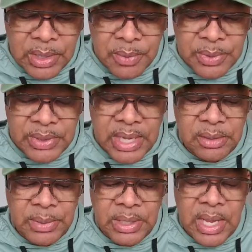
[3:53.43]
Dr.
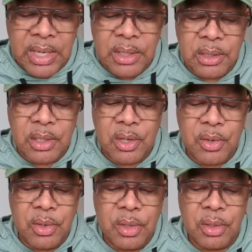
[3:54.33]
Malanga
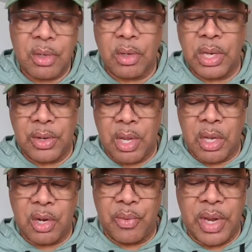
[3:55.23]

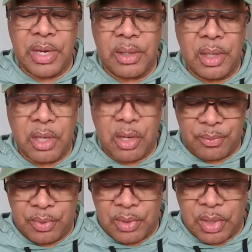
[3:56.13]
Karana,
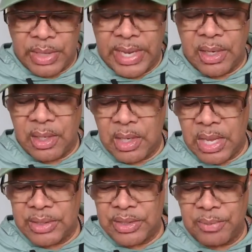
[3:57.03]

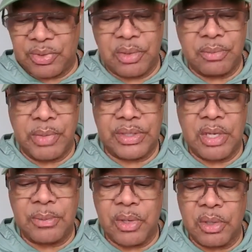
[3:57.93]
gosh, I'm messed up
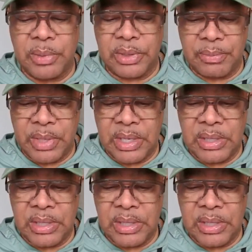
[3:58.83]
talking about the man,